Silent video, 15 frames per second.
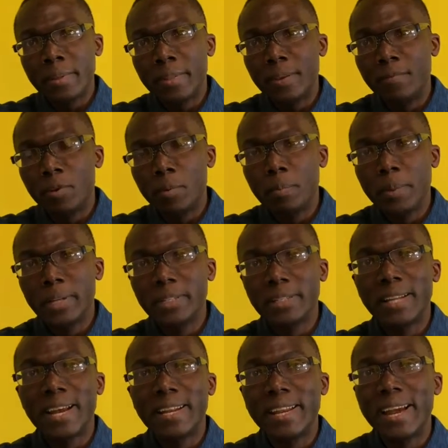
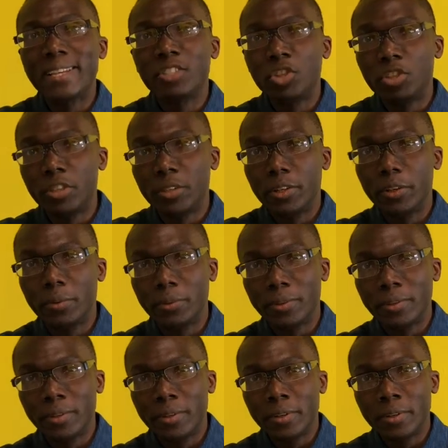development that they are teaching you.
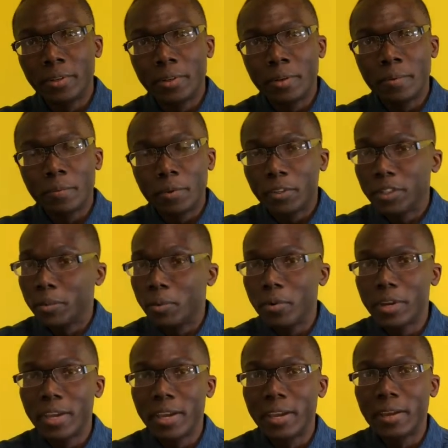For example,
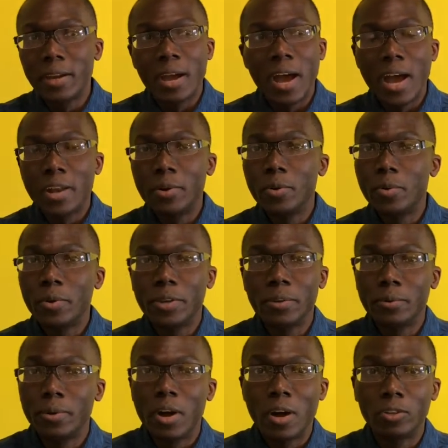okay, I know, you
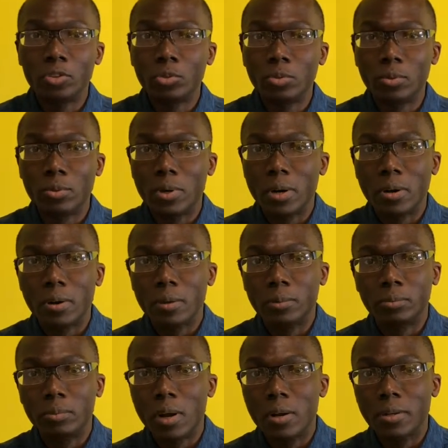know, how to
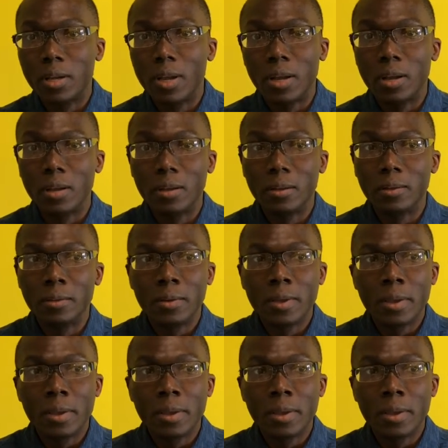run a